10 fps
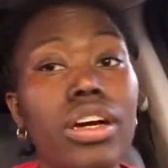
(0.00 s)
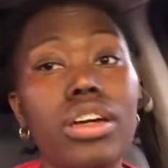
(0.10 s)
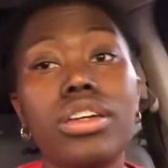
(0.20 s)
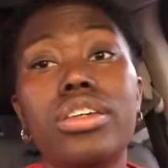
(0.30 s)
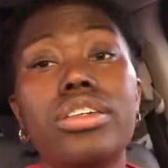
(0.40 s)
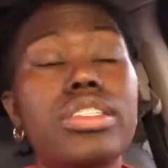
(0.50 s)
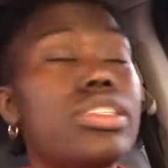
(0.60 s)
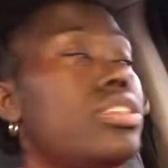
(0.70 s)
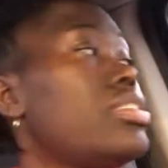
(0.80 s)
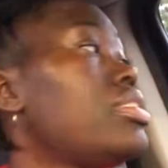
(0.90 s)

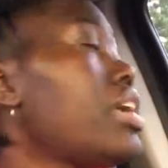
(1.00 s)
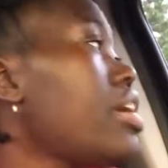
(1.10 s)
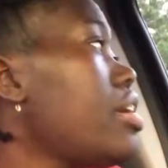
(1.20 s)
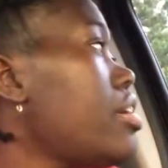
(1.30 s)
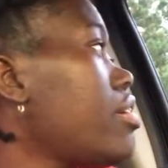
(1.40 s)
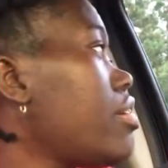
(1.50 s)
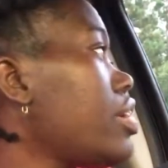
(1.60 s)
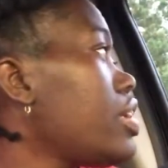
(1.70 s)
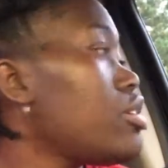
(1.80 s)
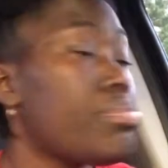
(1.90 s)
to say
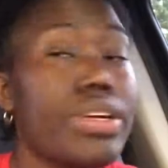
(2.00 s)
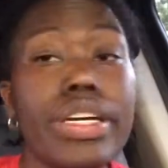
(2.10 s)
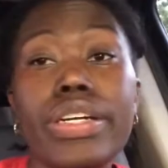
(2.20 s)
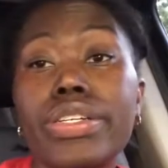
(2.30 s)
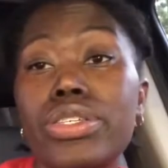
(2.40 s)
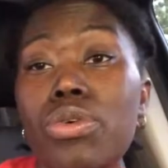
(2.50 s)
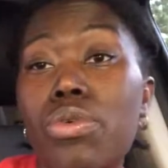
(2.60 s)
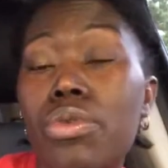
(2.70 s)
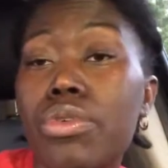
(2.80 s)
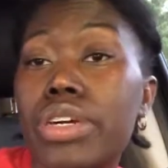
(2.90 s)
your prayers,
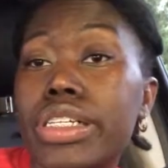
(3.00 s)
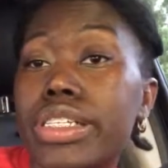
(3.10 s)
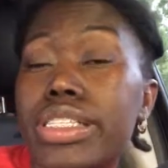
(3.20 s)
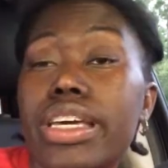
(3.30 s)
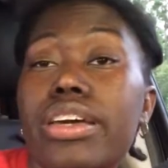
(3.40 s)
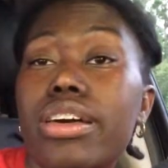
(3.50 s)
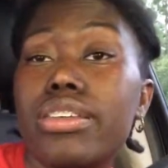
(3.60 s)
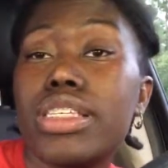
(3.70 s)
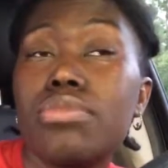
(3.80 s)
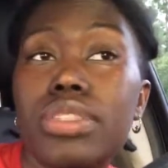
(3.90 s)
or just take
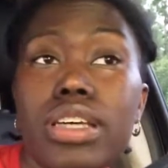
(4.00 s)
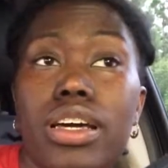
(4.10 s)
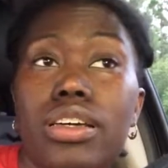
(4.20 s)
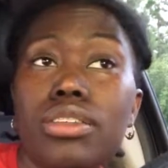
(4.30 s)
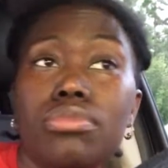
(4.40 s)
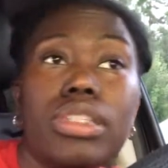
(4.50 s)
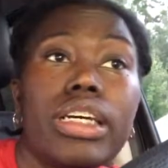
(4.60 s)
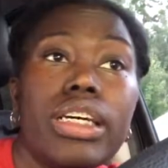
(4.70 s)
some time